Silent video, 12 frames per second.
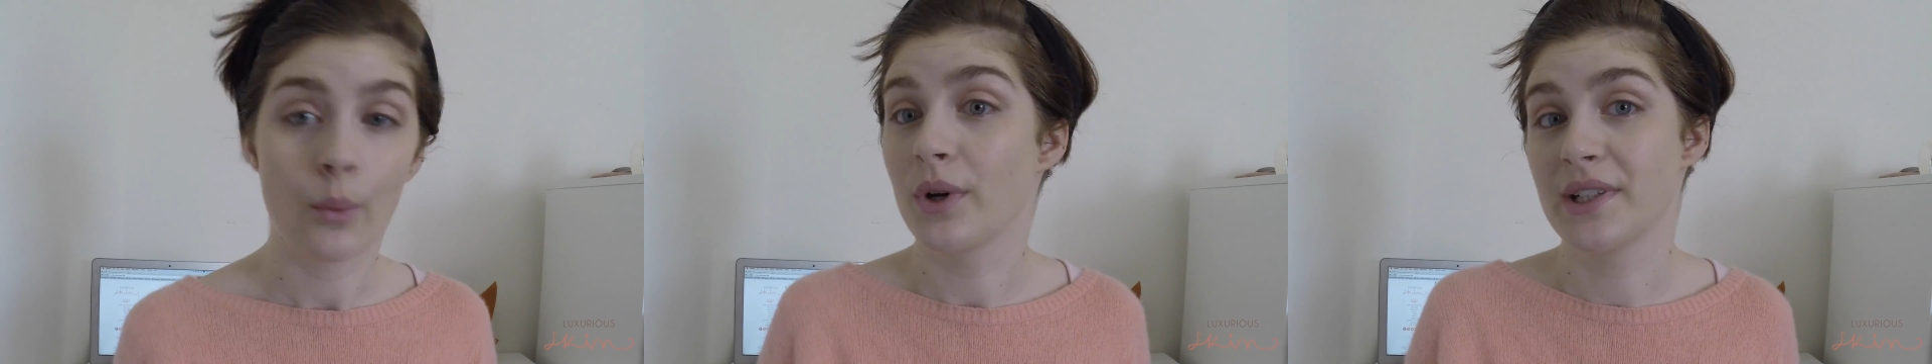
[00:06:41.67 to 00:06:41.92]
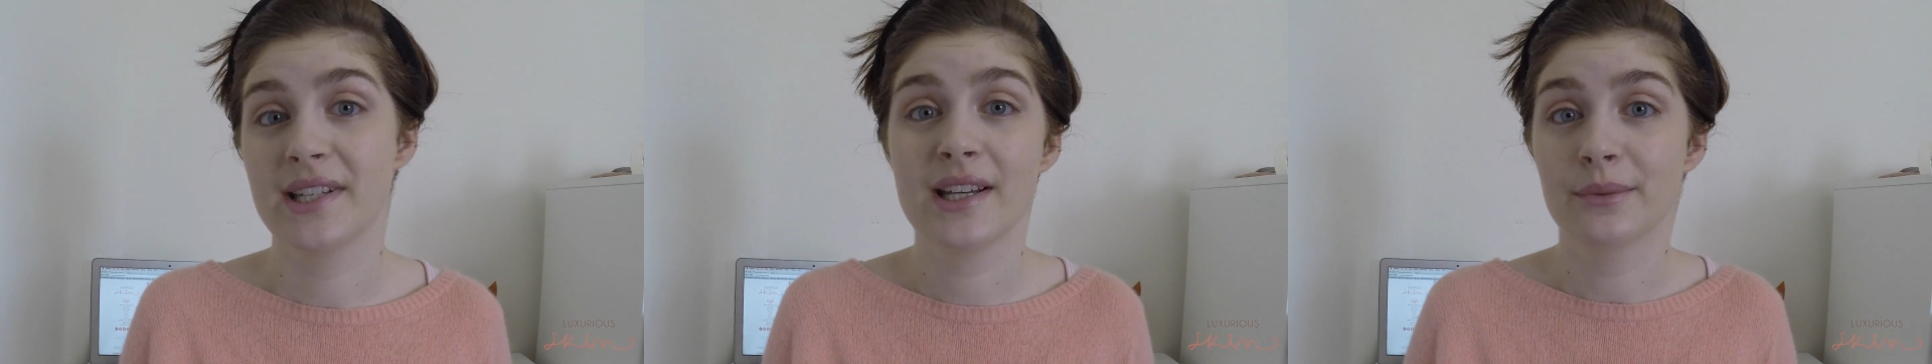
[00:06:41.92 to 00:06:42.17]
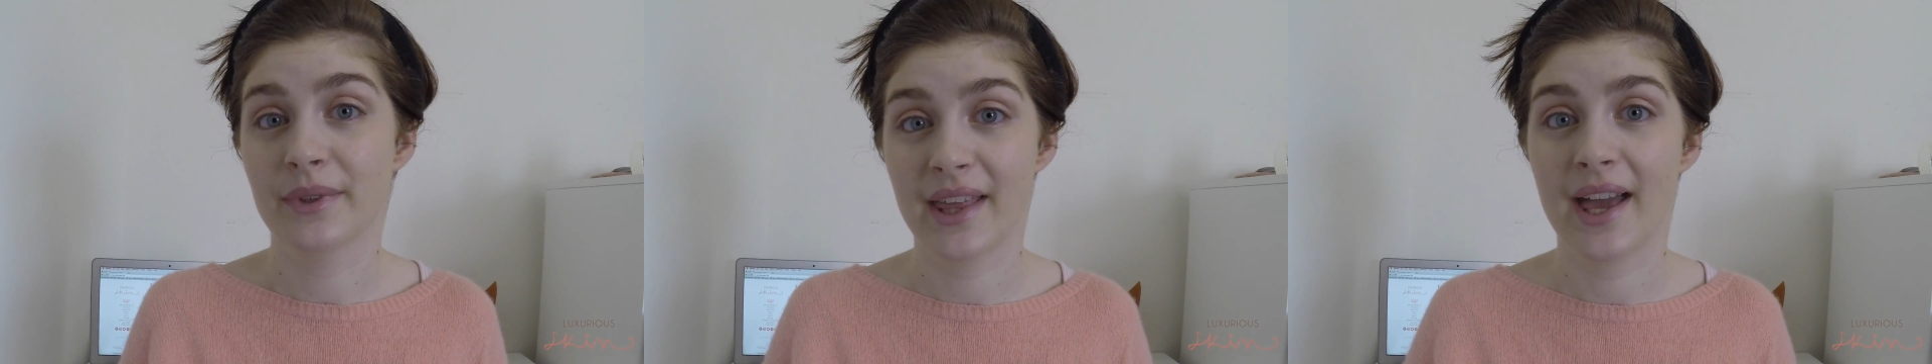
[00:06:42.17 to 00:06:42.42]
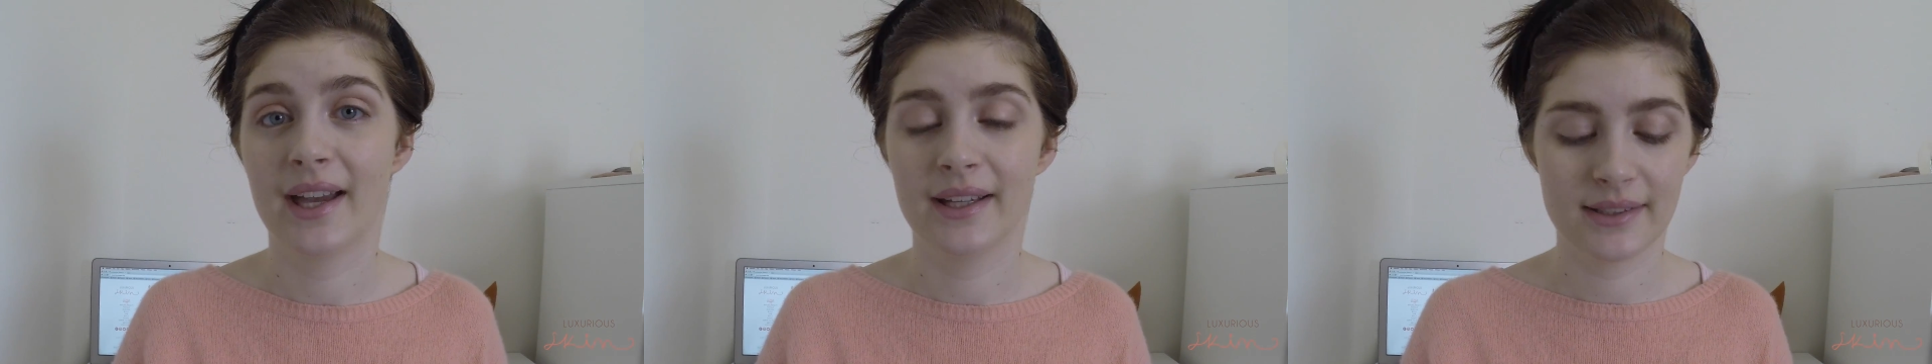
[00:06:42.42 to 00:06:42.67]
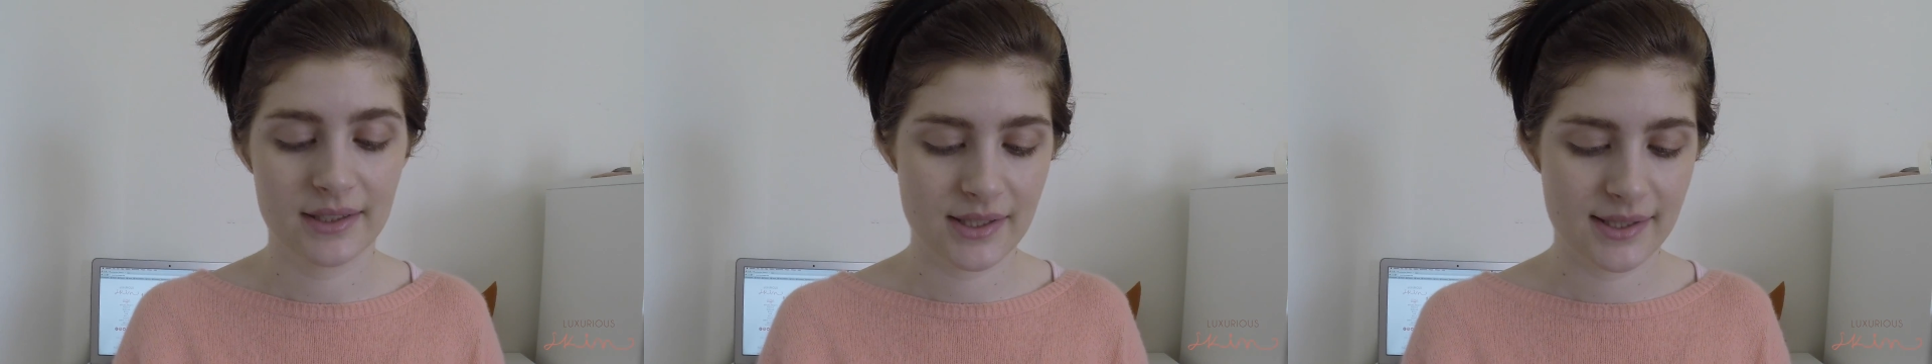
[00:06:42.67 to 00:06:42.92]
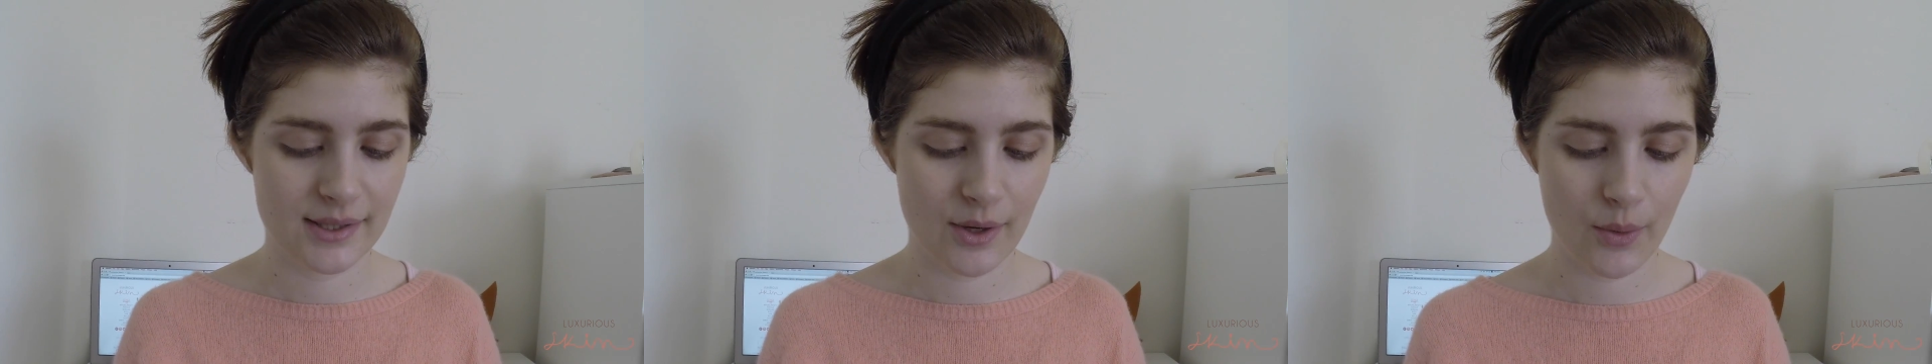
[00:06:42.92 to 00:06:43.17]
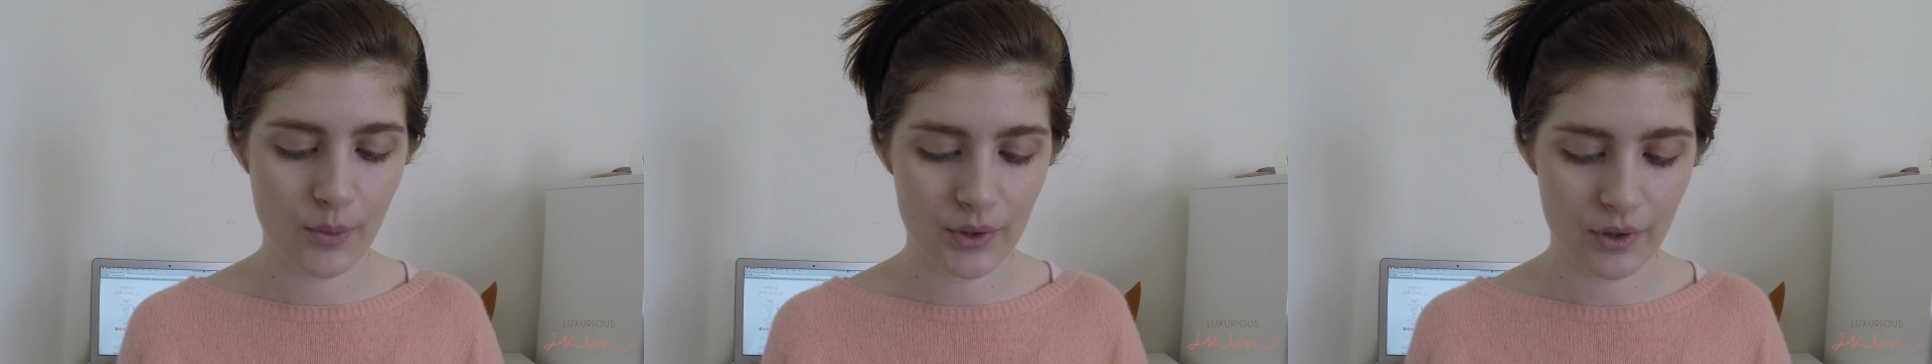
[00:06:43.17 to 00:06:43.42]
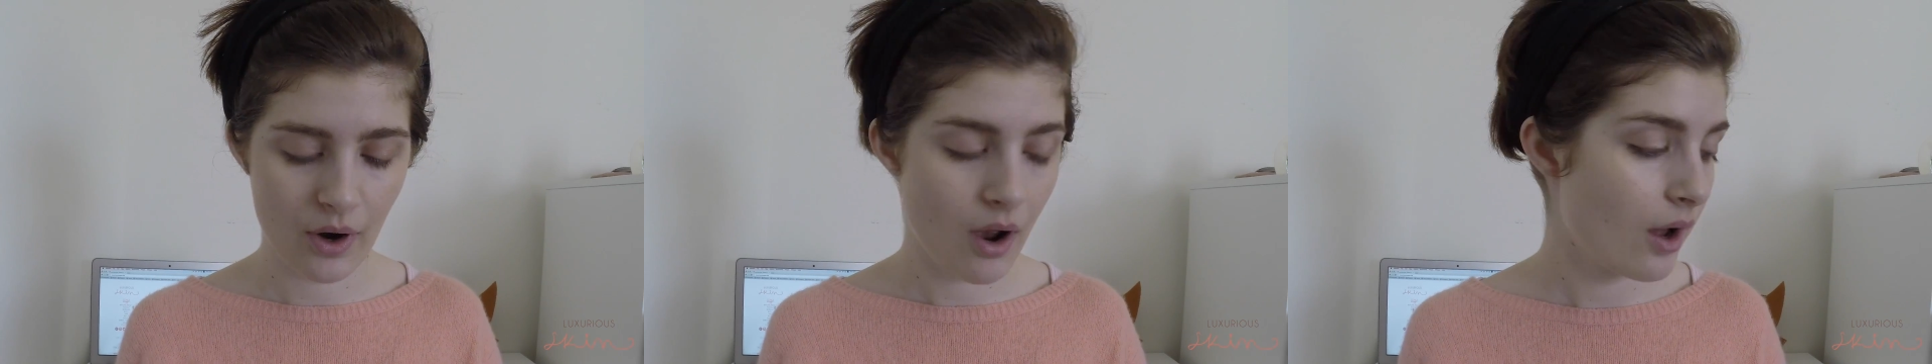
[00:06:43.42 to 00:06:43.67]
We're done with that, so
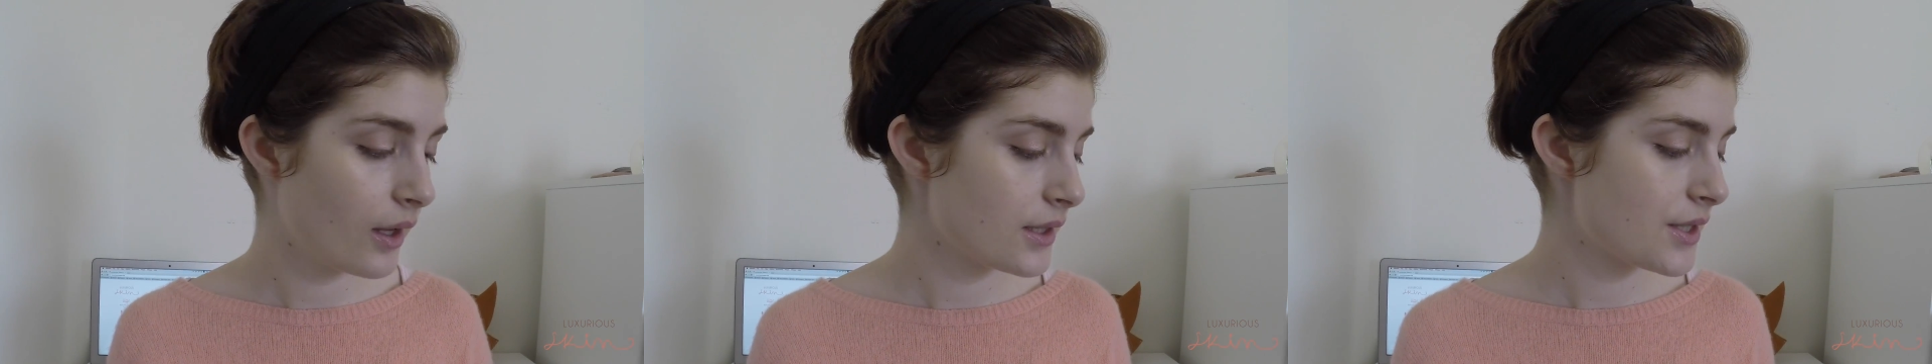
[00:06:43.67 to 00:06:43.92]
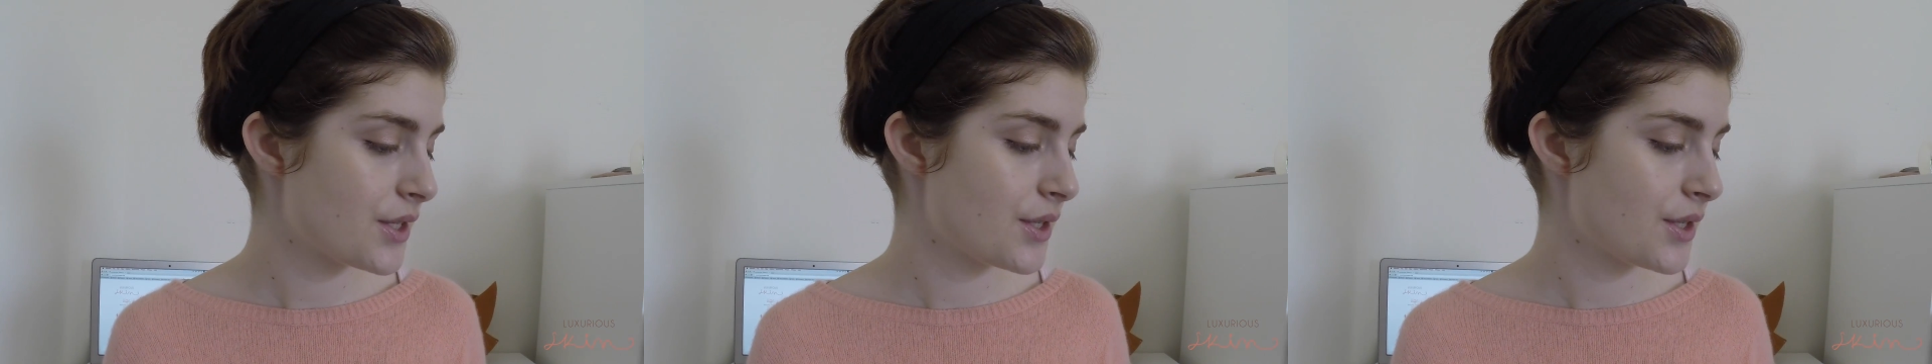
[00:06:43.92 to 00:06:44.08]
we're on